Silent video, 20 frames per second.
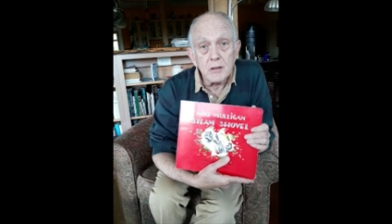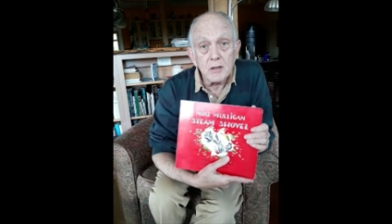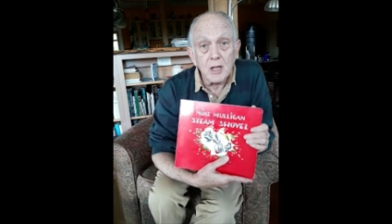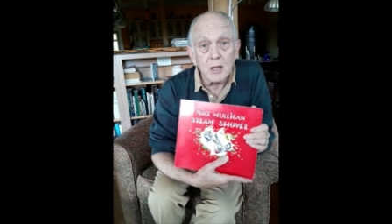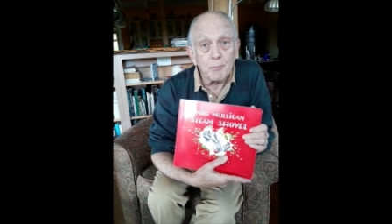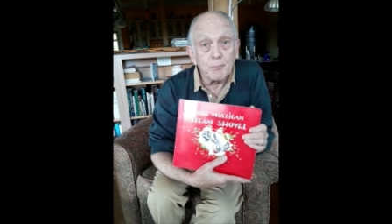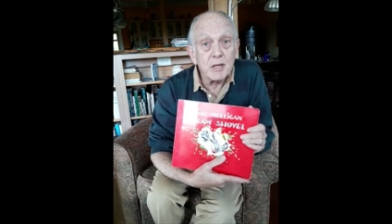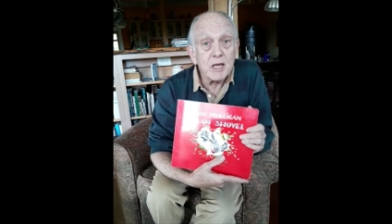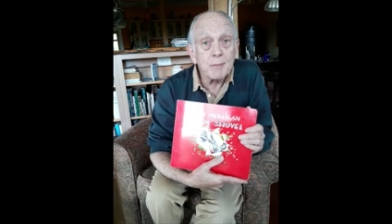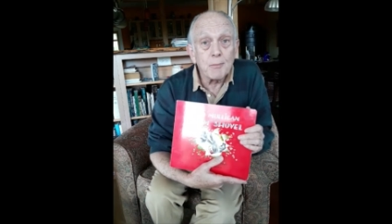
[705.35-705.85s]

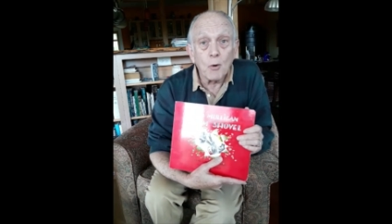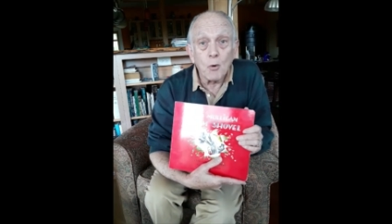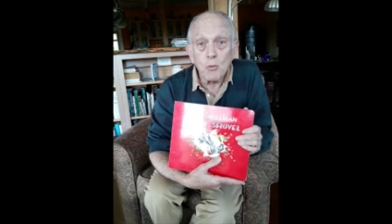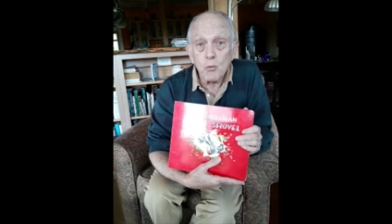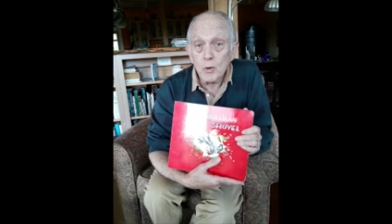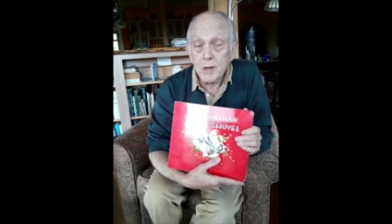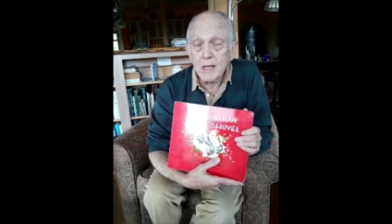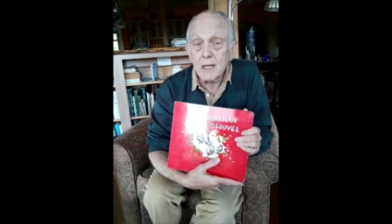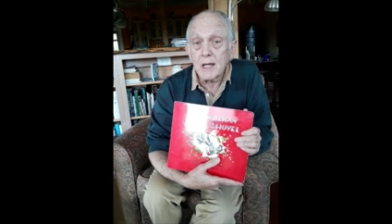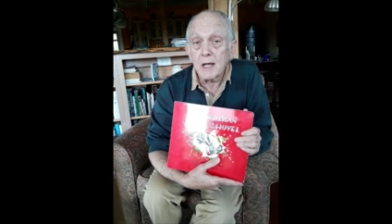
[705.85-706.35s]
that people
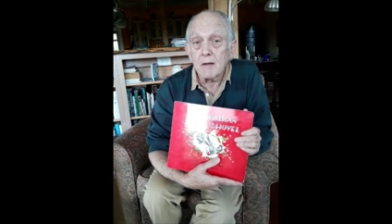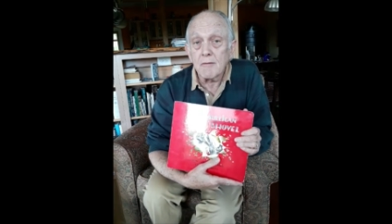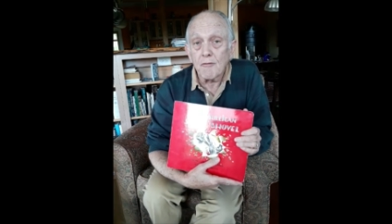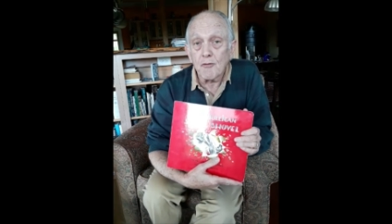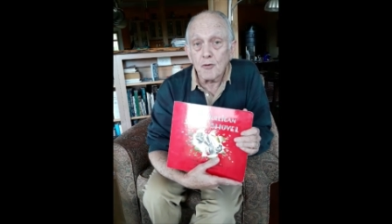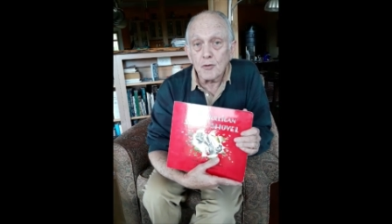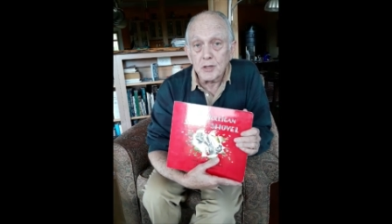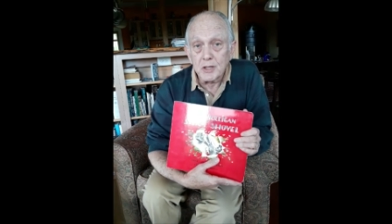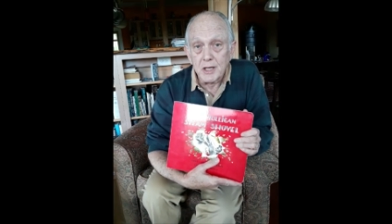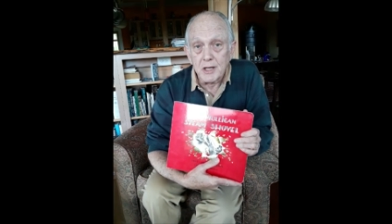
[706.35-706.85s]
read it
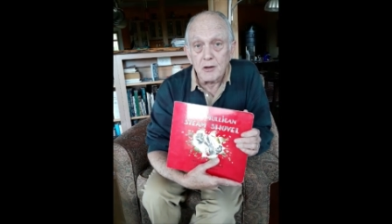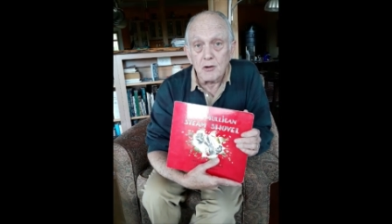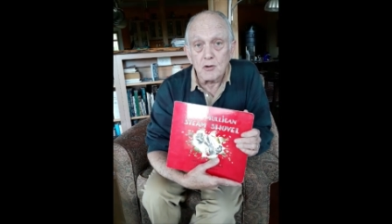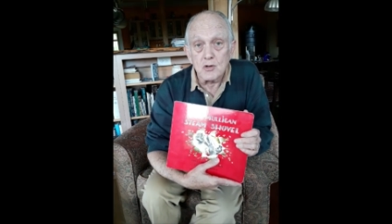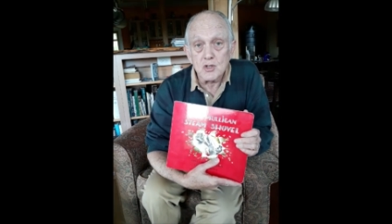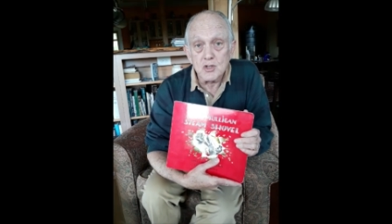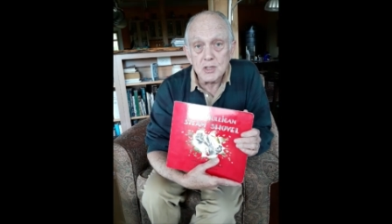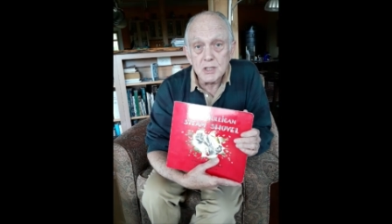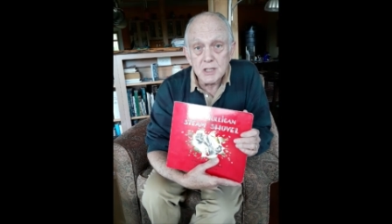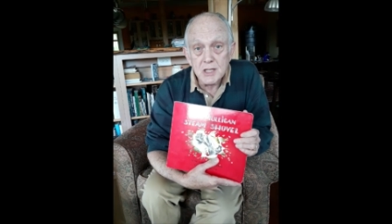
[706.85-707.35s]
for
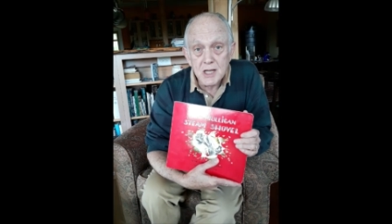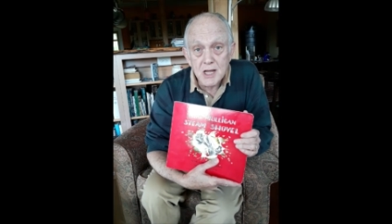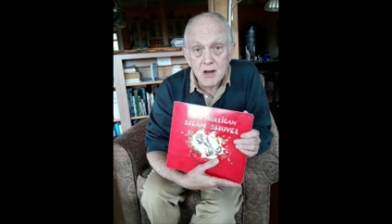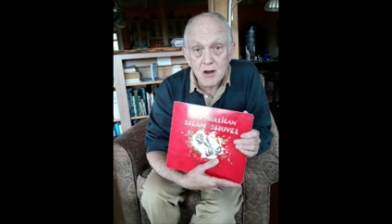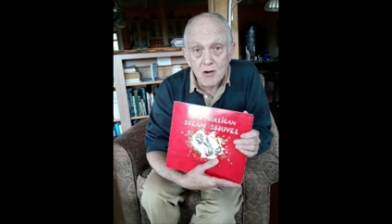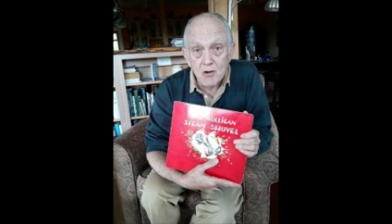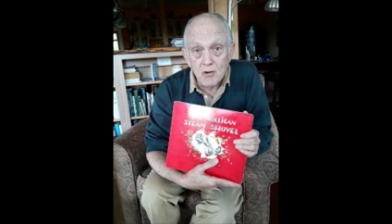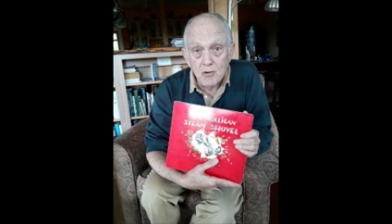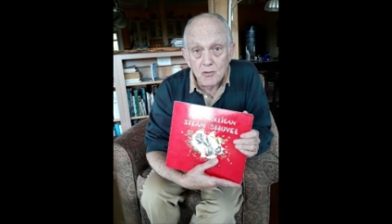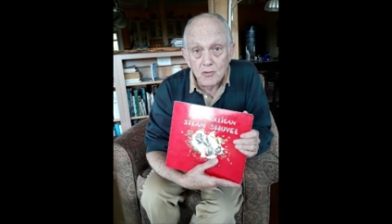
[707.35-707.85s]
years and
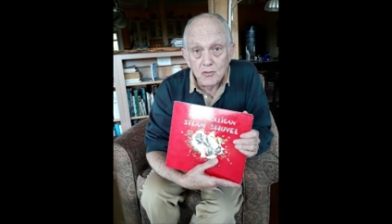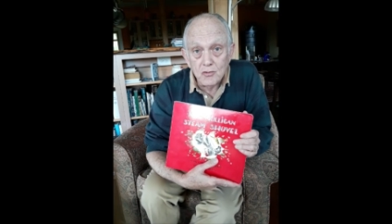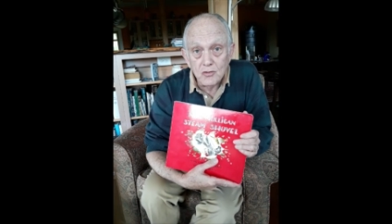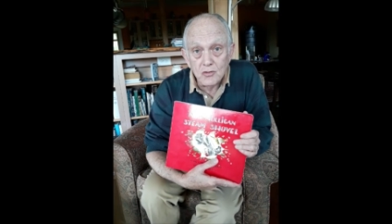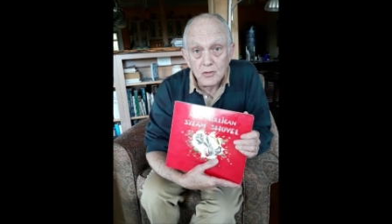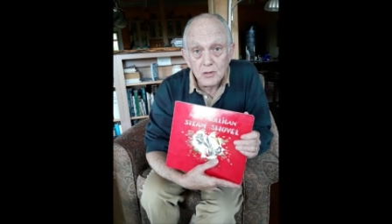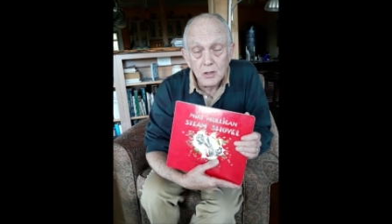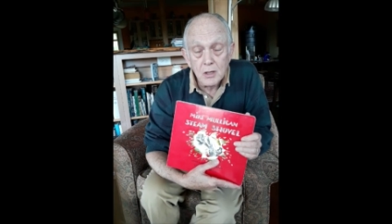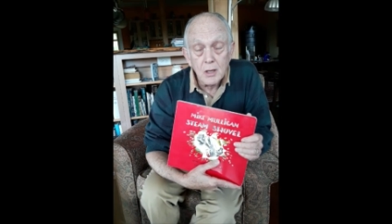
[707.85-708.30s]
years.